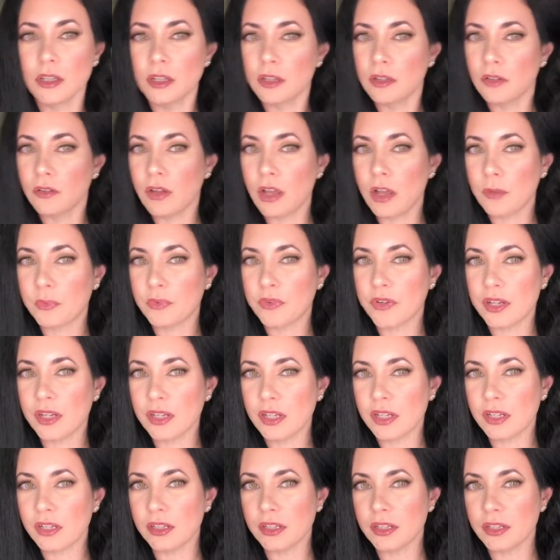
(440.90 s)
look how pretty
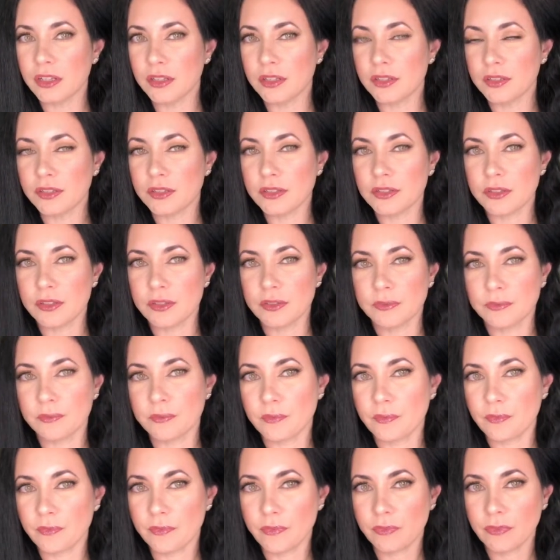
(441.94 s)
it is.
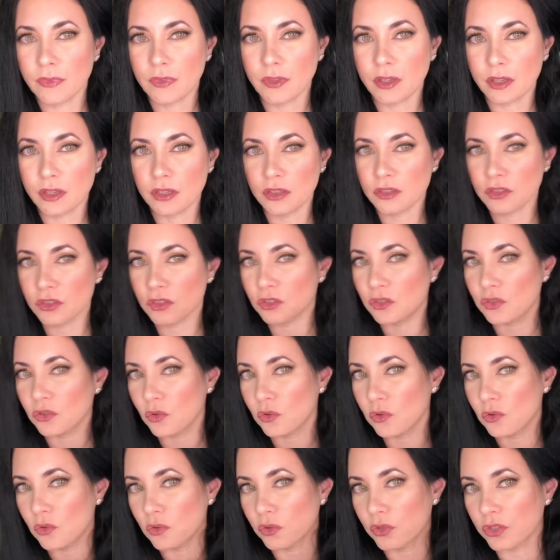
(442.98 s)
It's so
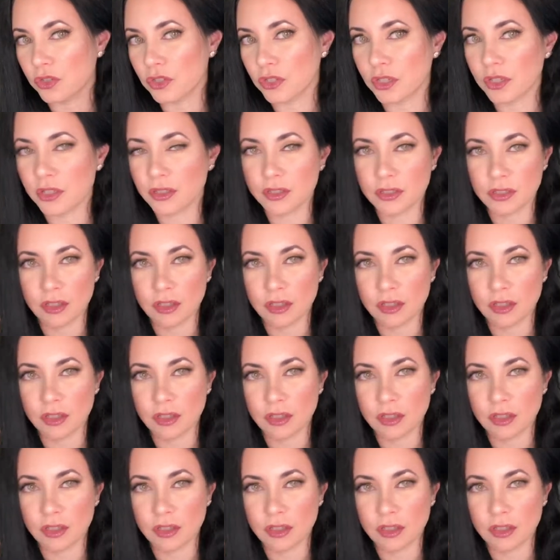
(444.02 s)
gorgeous.